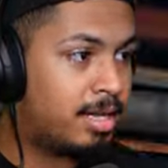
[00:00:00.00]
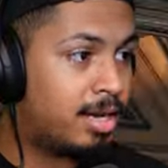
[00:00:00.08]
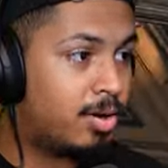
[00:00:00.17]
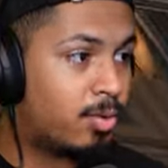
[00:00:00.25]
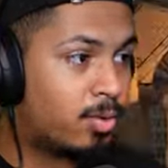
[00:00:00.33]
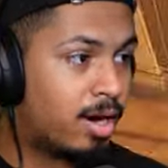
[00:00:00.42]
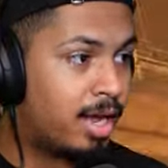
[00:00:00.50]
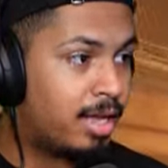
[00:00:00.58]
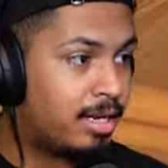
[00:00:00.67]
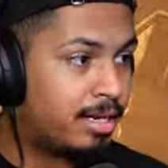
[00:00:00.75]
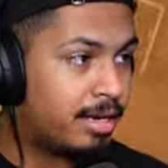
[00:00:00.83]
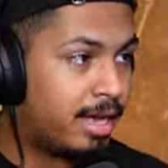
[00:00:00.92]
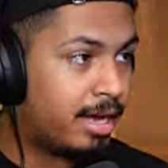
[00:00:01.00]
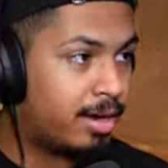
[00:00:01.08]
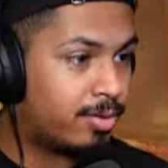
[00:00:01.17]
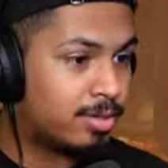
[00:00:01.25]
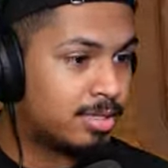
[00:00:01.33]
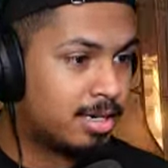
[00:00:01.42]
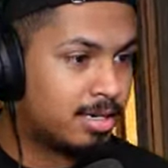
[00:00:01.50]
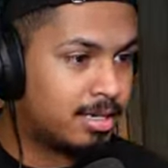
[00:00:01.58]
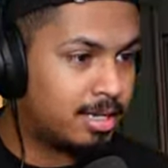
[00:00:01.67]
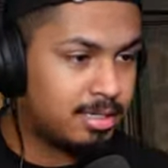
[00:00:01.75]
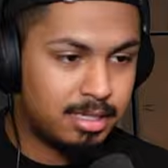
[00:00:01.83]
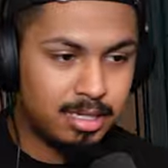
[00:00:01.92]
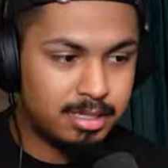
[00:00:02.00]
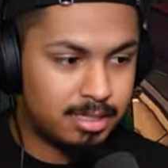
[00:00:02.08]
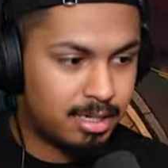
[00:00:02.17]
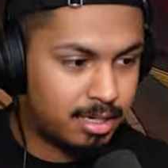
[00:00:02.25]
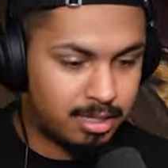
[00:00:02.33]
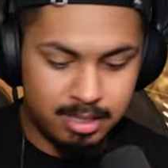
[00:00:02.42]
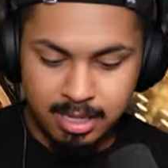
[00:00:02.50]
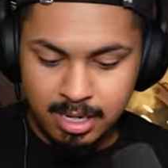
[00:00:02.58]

go right now. Return to Desolation's Edge.